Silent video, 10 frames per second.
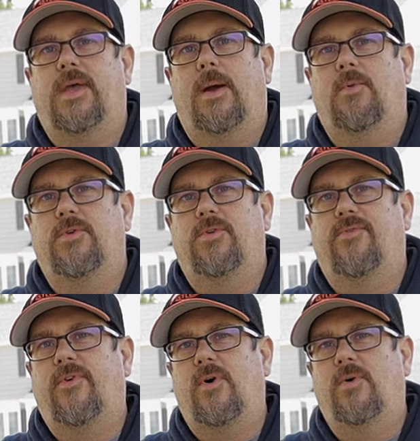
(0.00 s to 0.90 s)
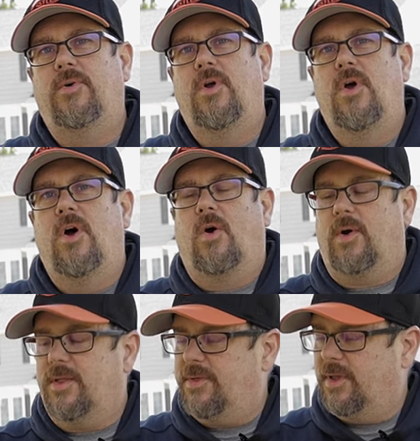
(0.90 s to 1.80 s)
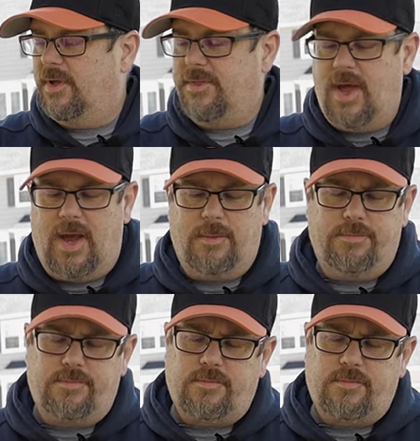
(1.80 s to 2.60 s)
camera on your phone or anything like that.